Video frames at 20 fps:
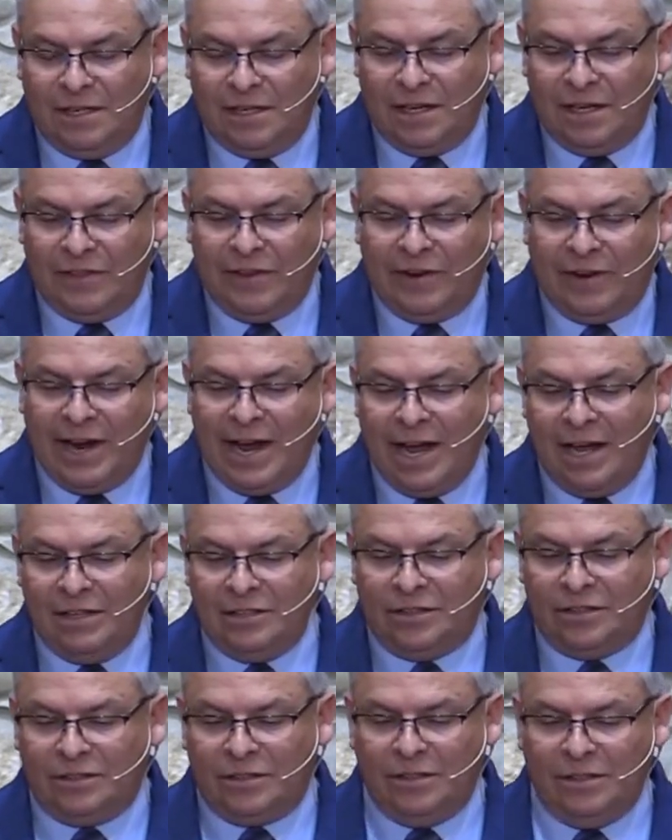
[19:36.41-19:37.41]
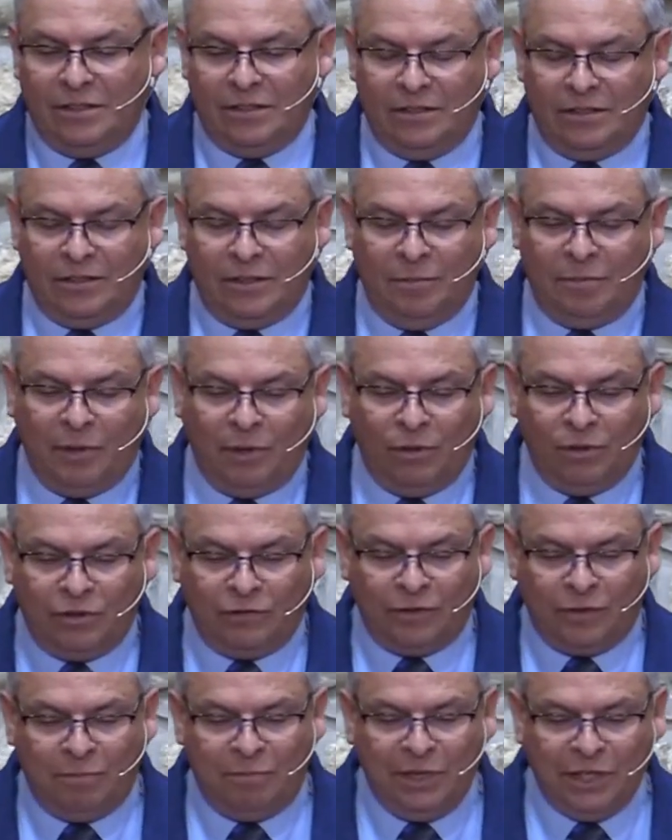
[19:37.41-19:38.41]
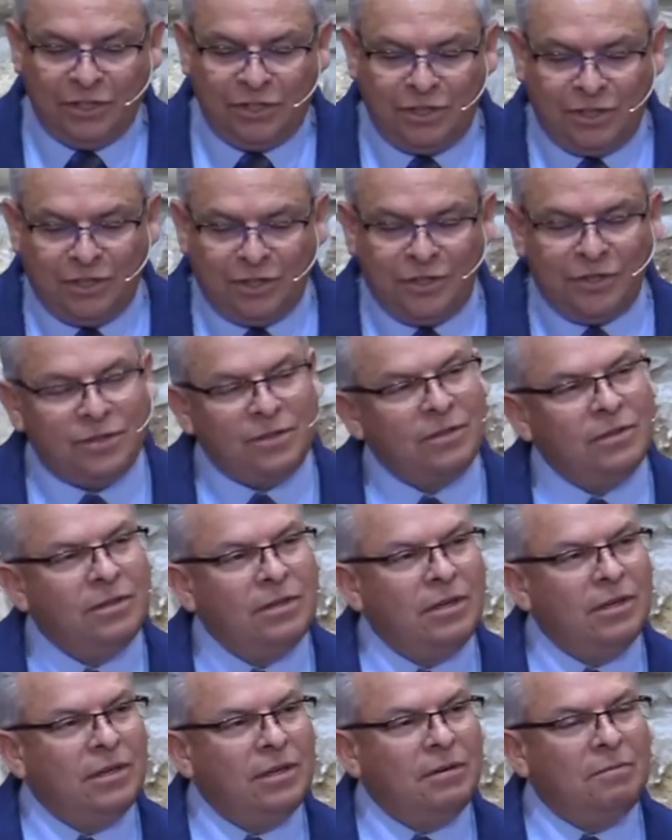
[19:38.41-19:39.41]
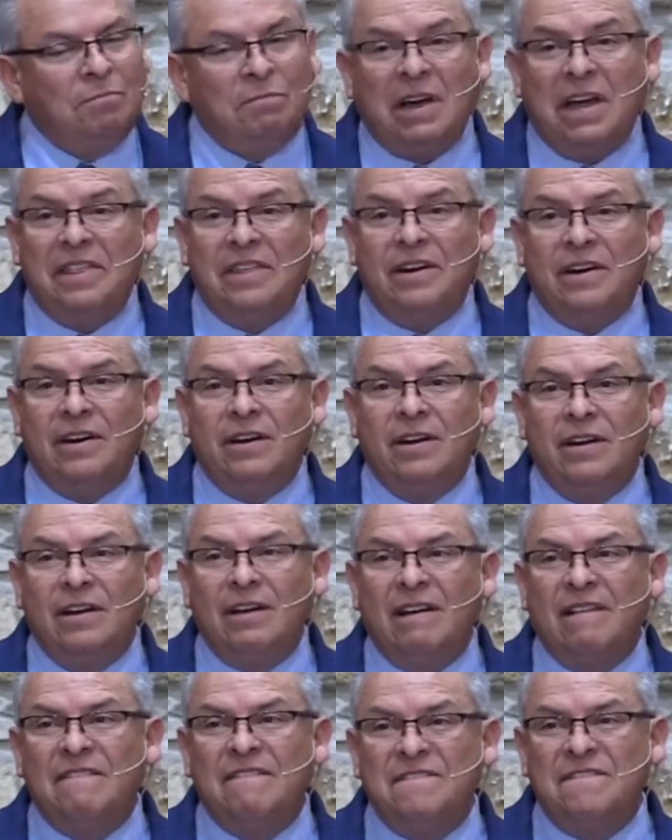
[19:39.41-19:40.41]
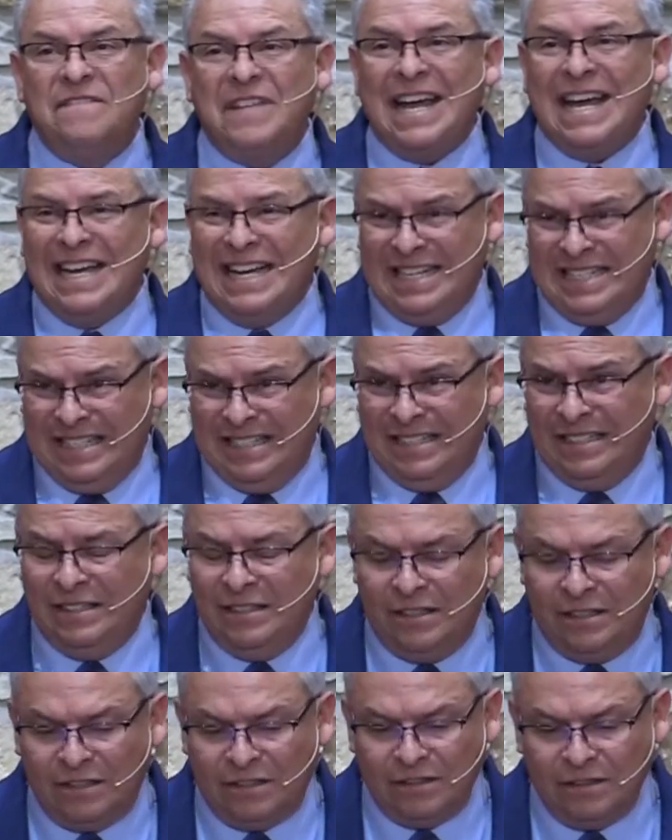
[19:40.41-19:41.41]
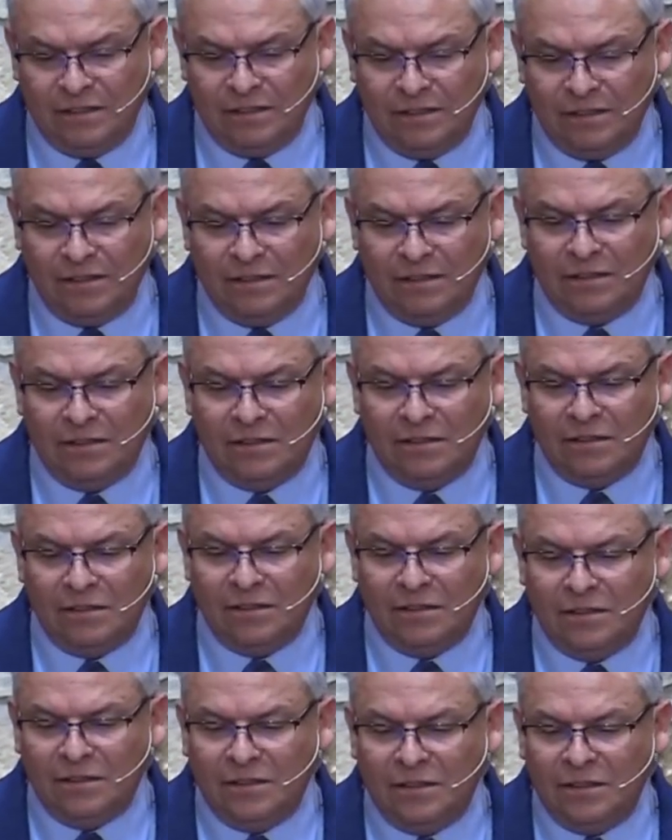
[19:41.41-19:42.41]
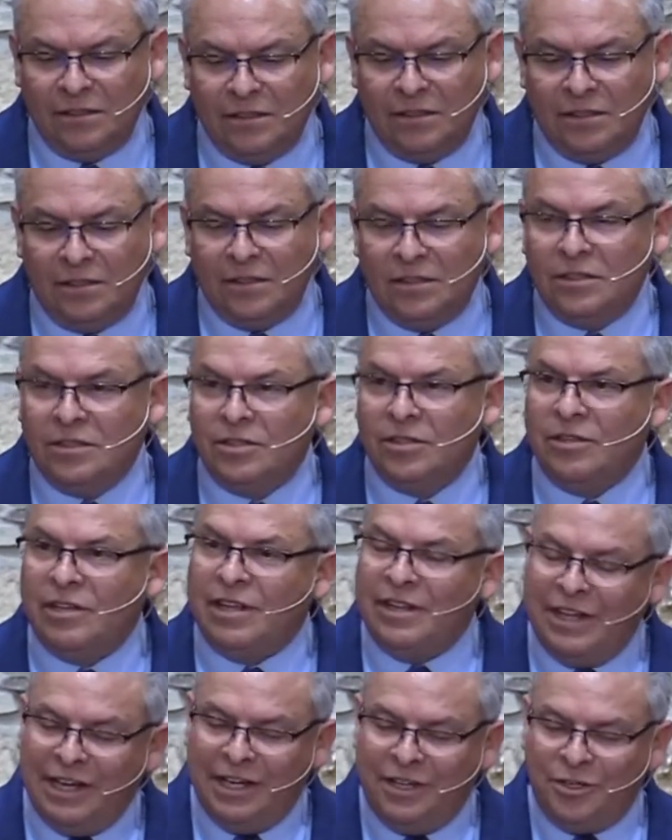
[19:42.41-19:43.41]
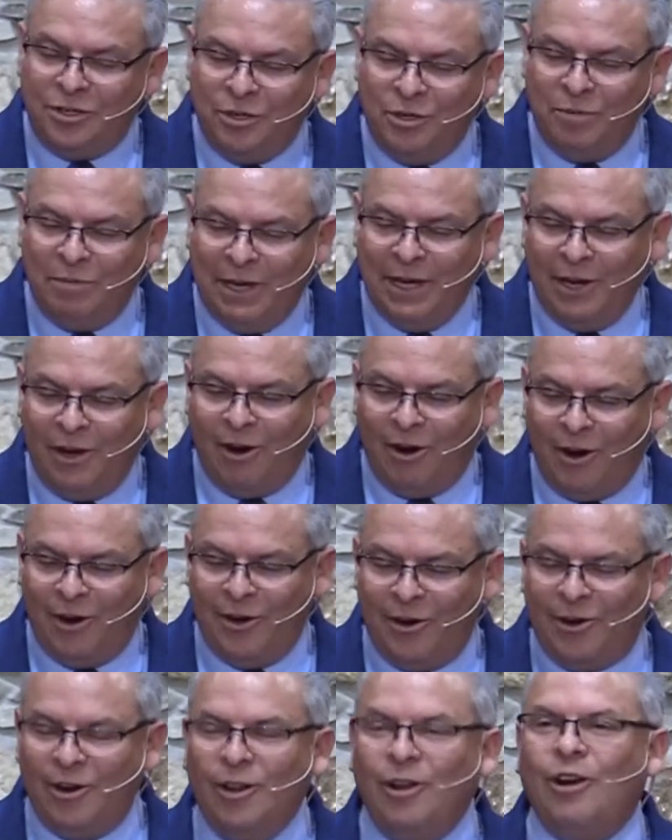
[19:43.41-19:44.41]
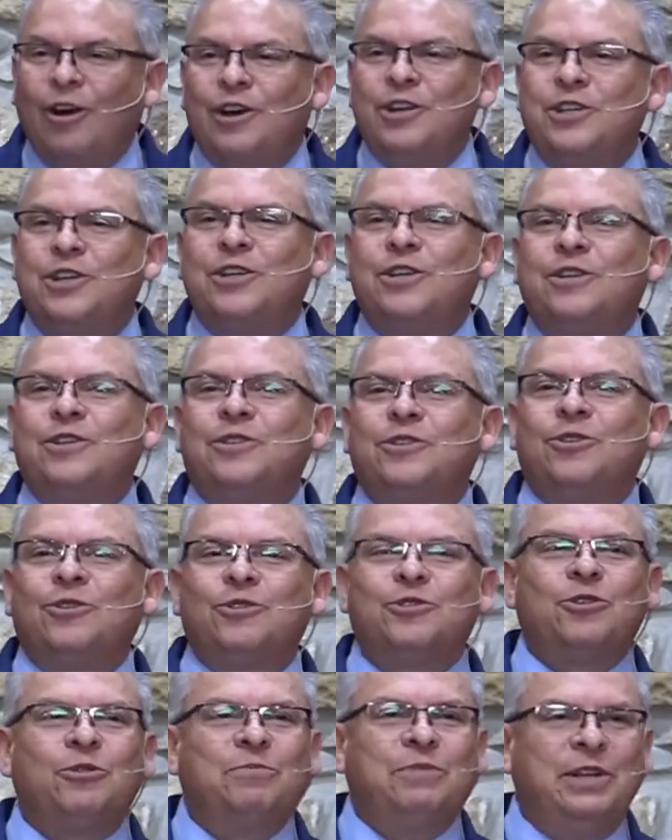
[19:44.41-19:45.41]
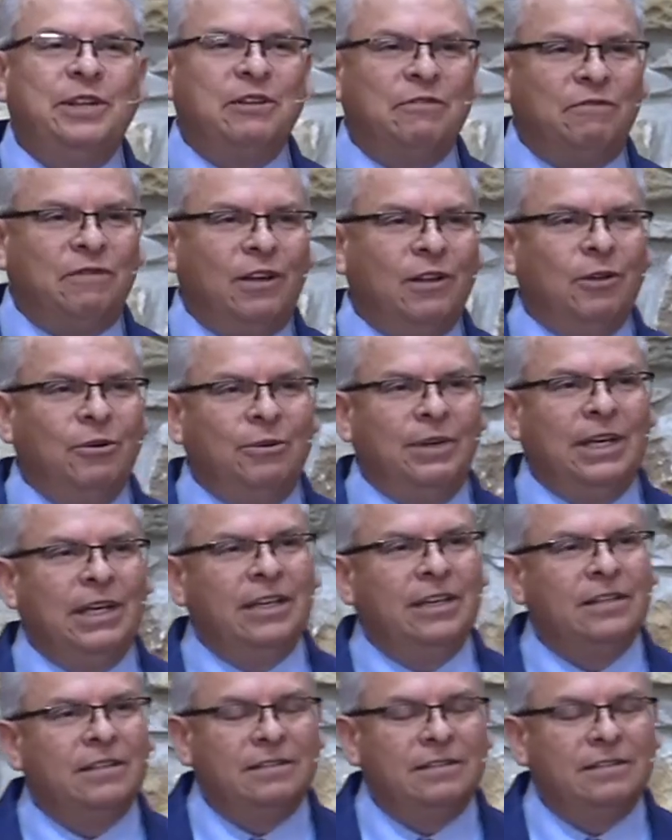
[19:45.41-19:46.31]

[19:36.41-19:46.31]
And they're asked to pose for pictures by their fans so that they too may garner a larger social media following.